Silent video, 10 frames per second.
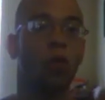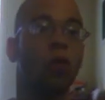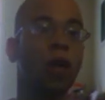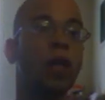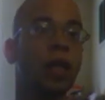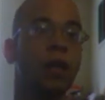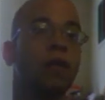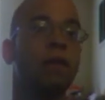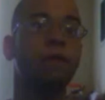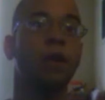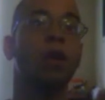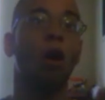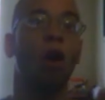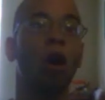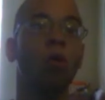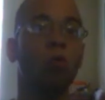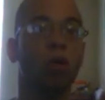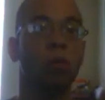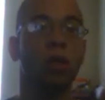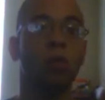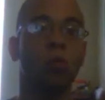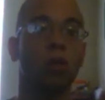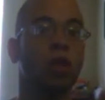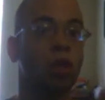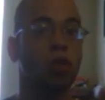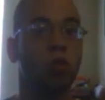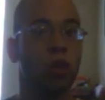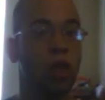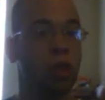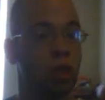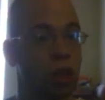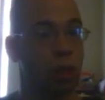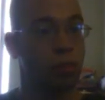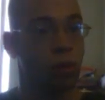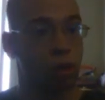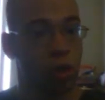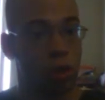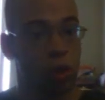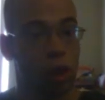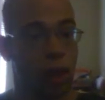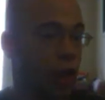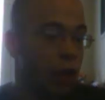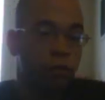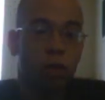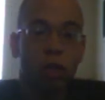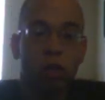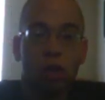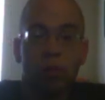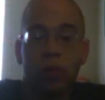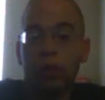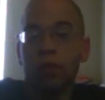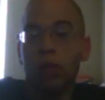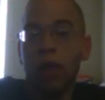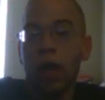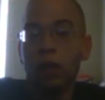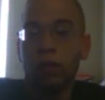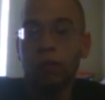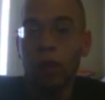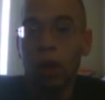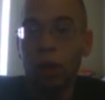really felt heartwarming with those relationships, even though they ship different kind of